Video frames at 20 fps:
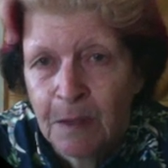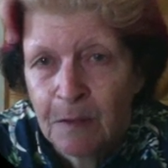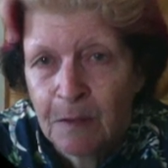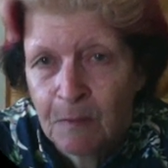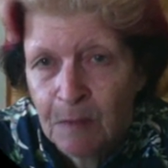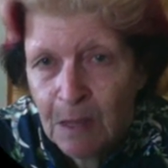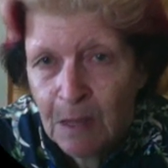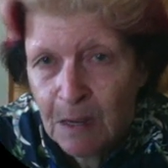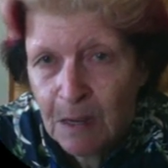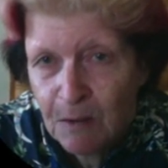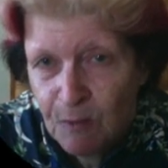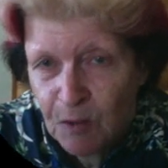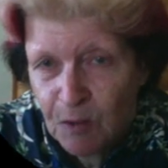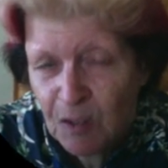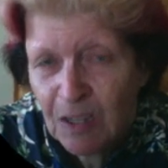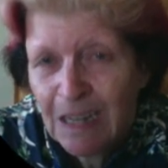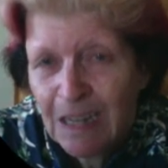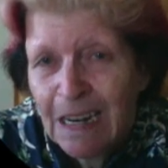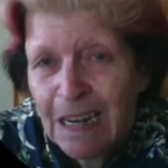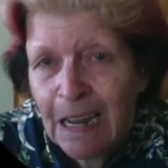their
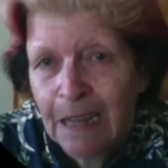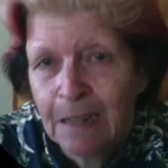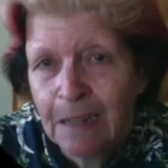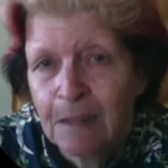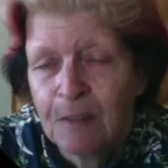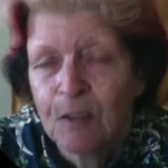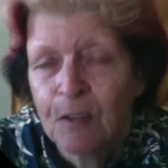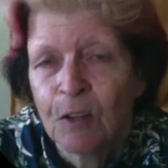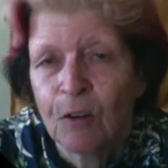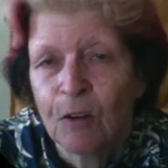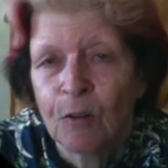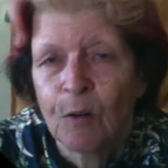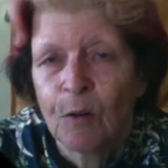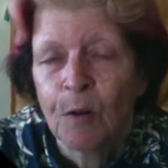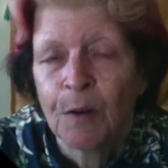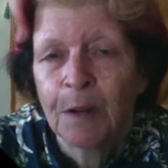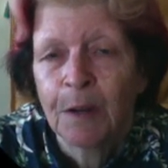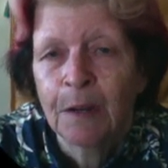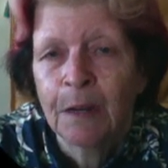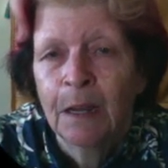seed heads that are
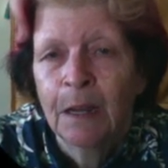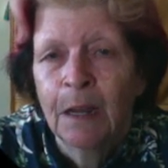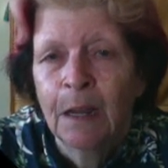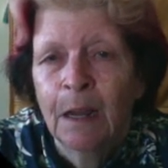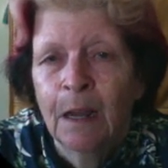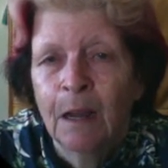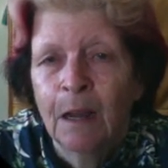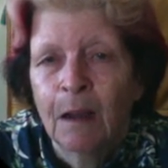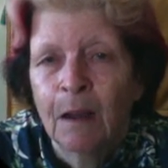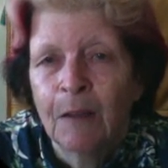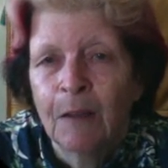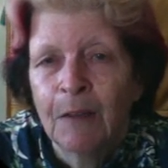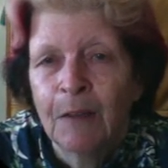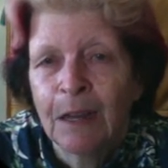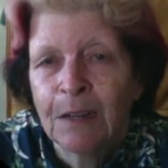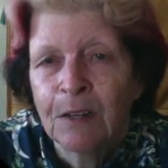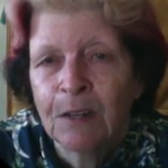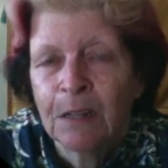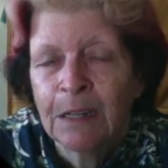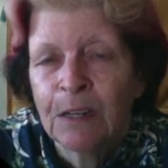on it, I've
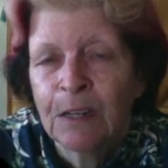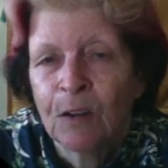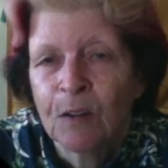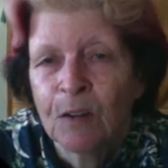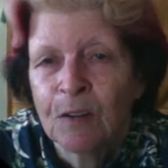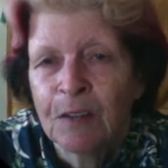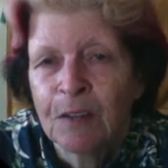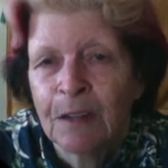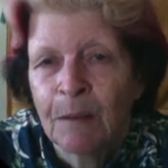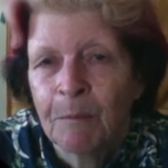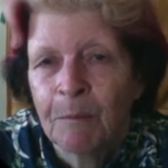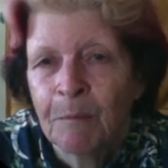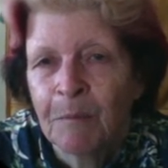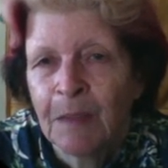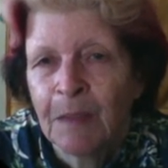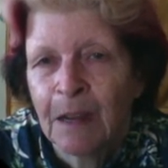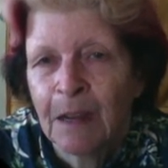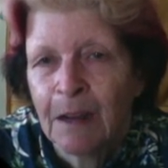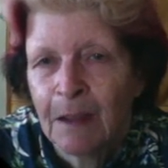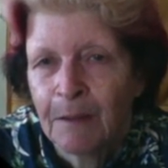actually got some
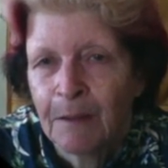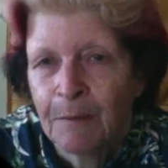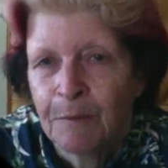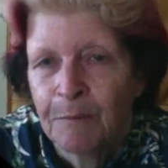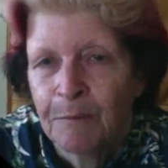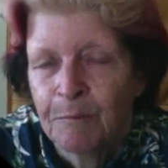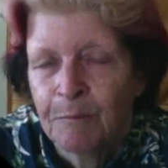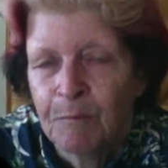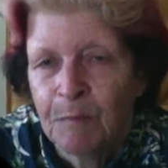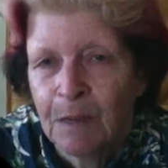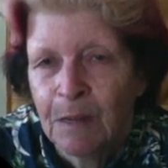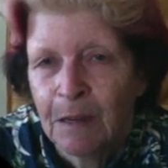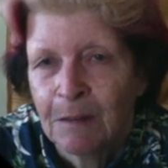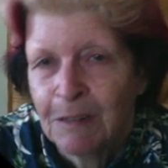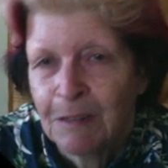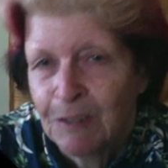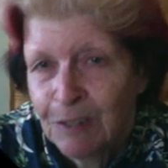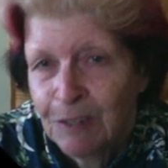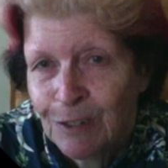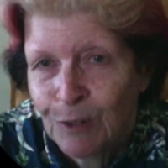that have
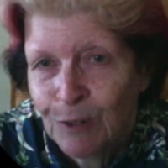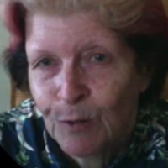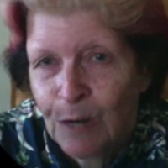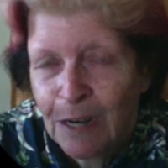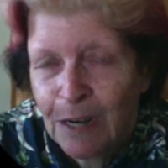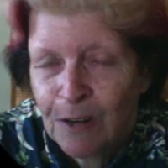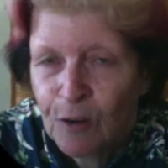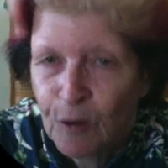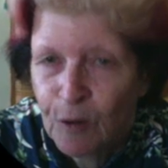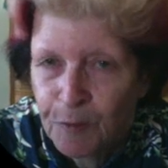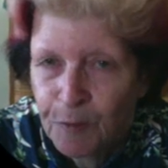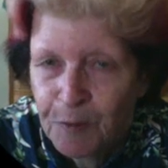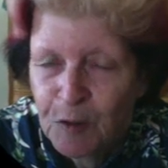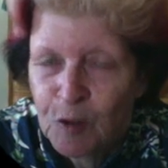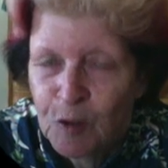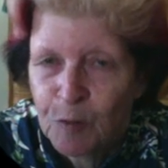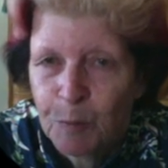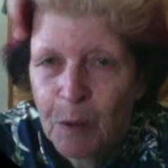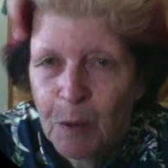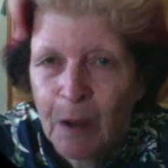disintegrated off the
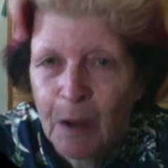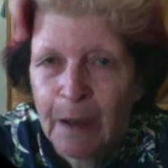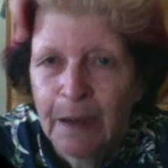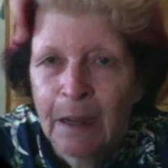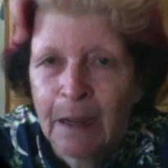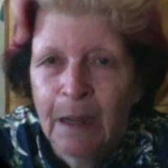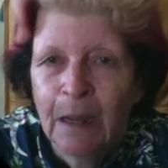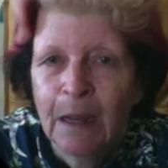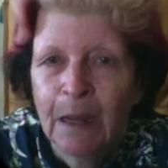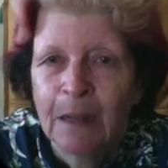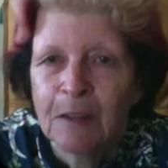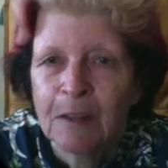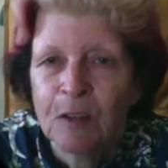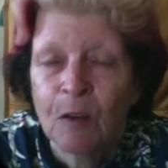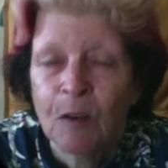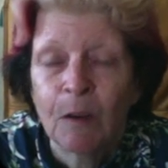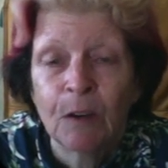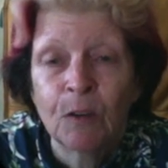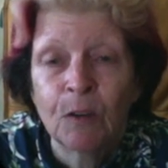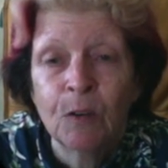spike, and
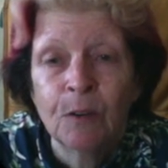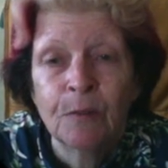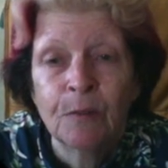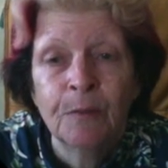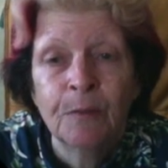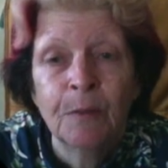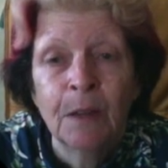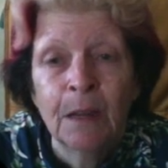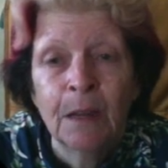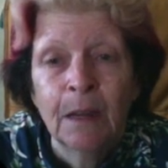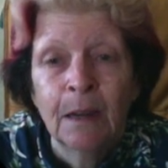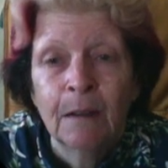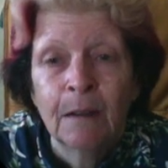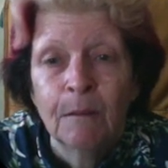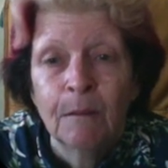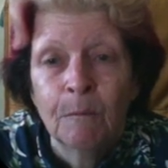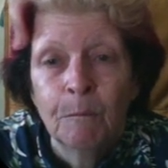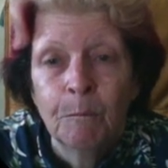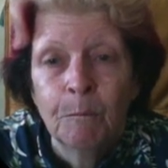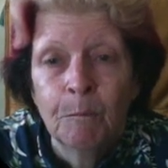so I could have
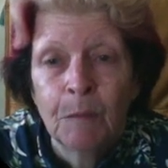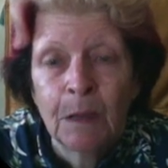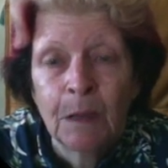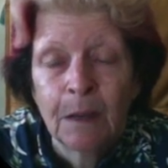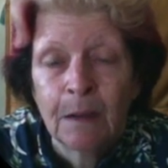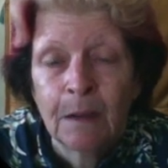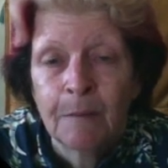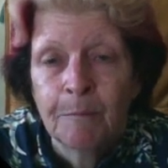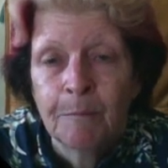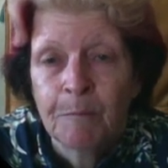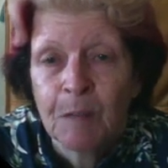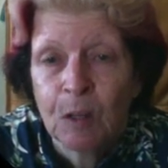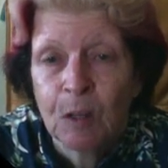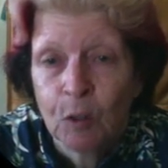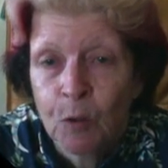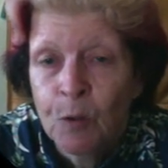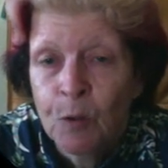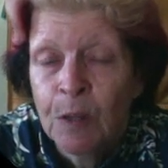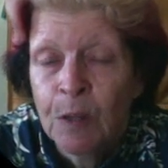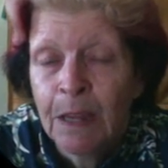
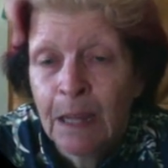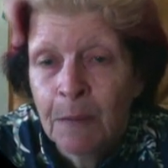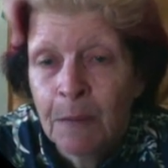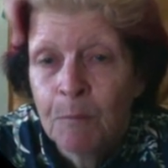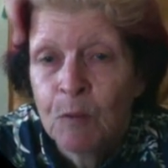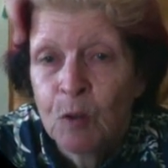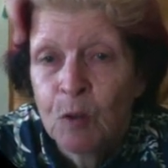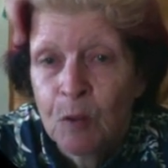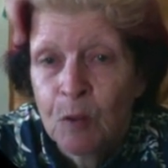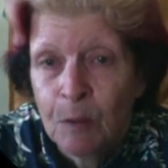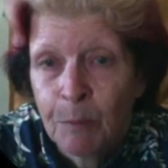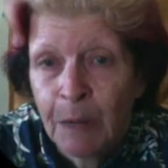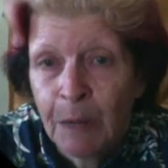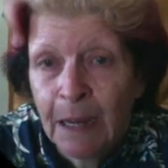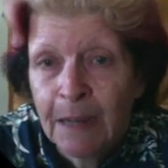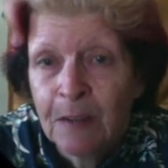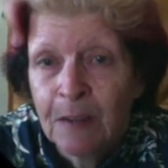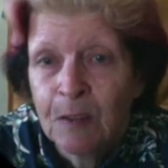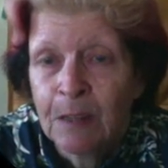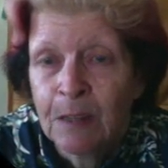glued them to the
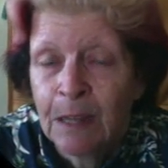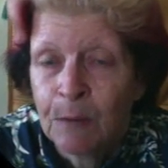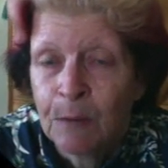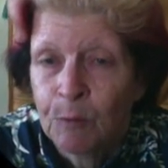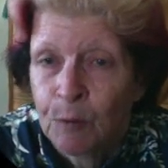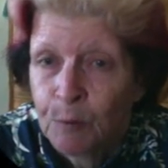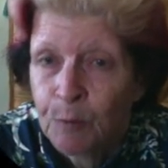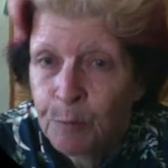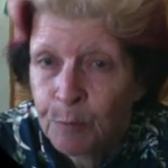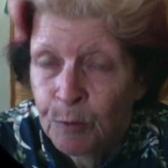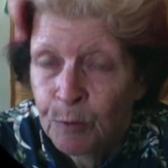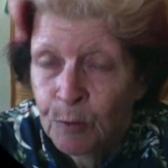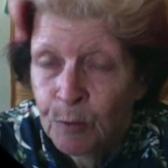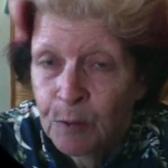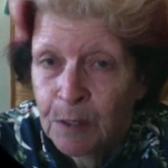base, and that would have brought the